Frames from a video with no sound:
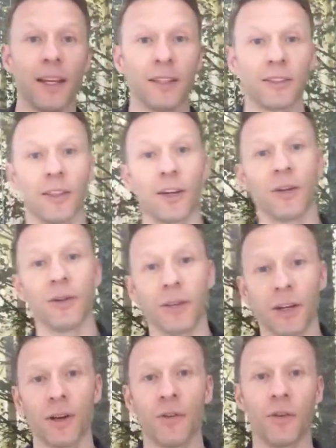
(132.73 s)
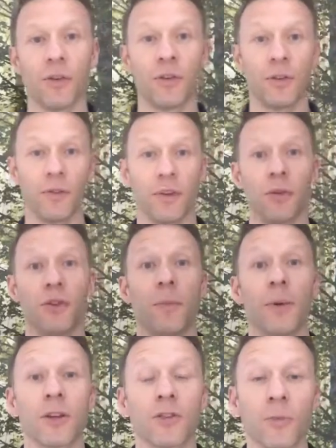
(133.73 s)
So, you know, if you're doing
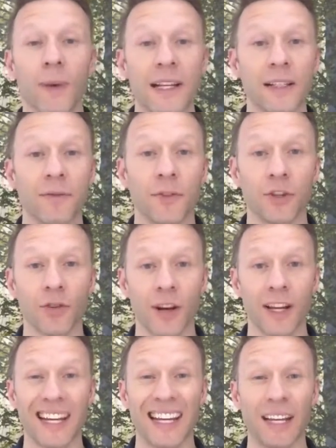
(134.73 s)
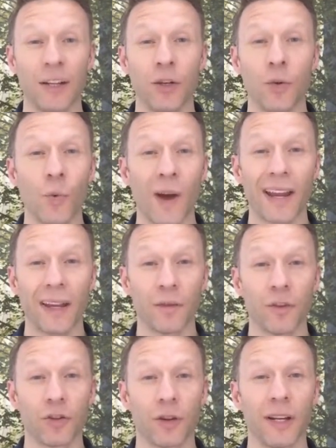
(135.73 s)
your personal best, if you're trying to hit a new weight,
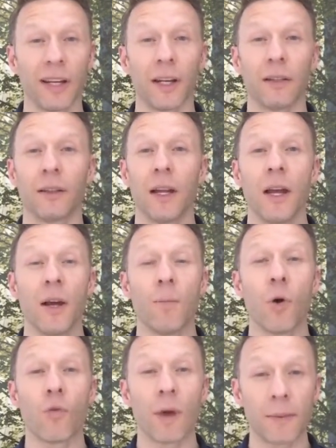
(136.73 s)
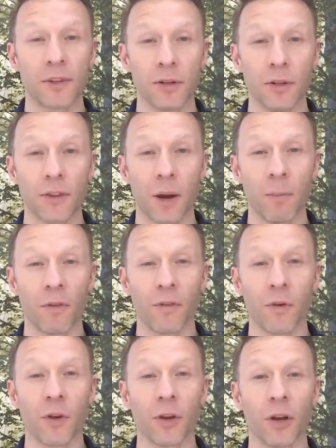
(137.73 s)
if you're trying to get more reps than you've done
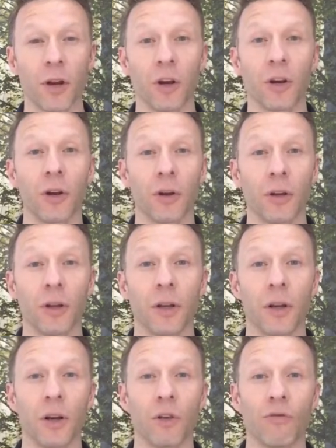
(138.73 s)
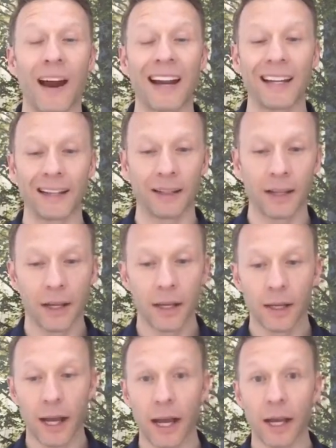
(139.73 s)
before, you're gonna look ragged.
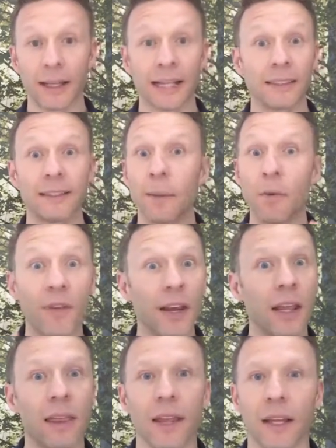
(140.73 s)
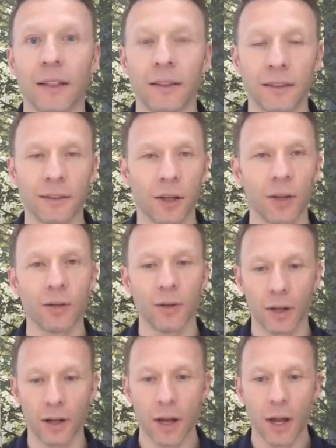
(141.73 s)
And that's the same with anything.
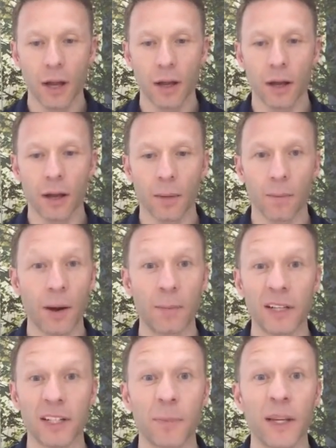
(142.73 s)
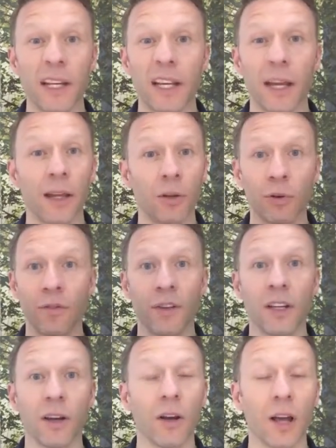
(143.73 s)
So public speaking, doing a
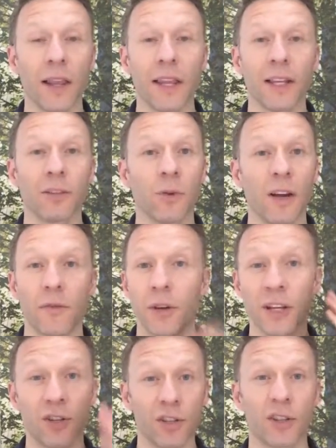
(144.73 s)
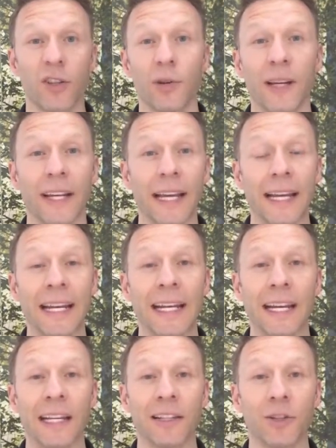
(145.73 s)
video like this, whatever it is, just do it again and
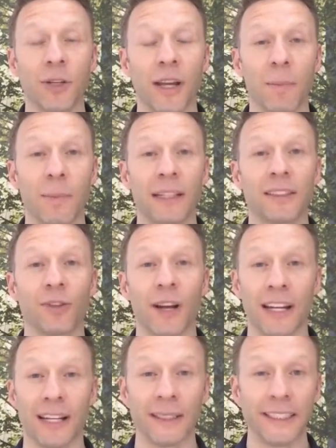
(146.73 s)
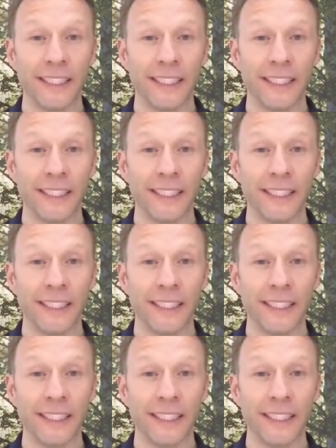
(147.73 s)
again until you get better at it.